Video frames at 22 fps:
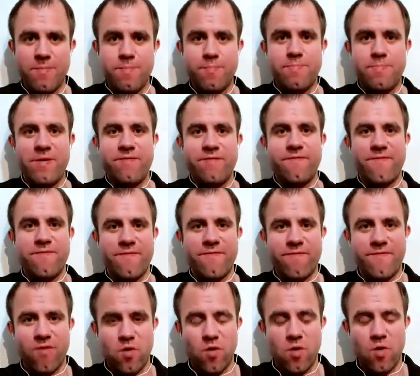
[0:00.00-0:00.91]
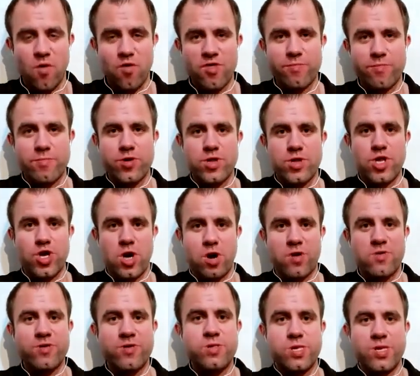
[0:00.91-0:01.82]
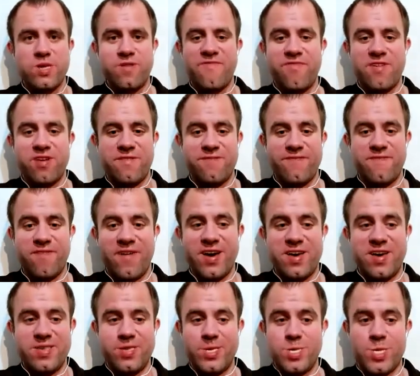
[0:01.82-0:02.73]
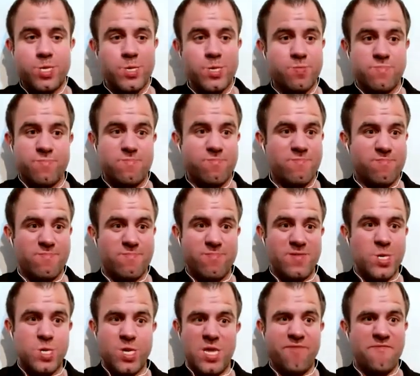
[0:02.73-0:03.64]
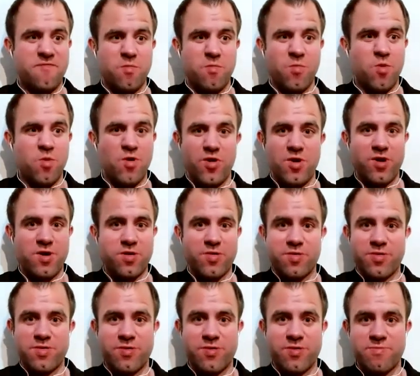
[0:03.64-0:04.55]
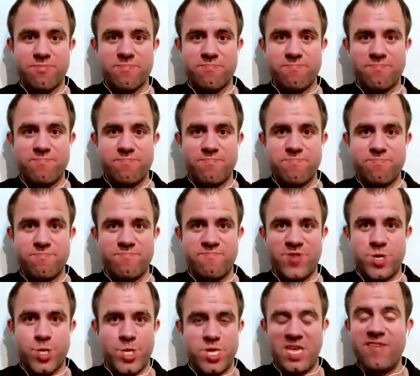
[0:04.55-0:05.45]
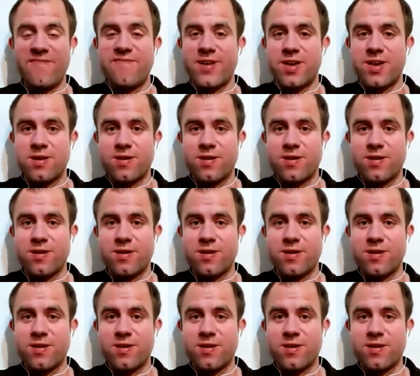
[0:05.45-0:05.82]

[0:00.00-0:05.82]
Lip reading: before the majority of the advice is even worth receiving.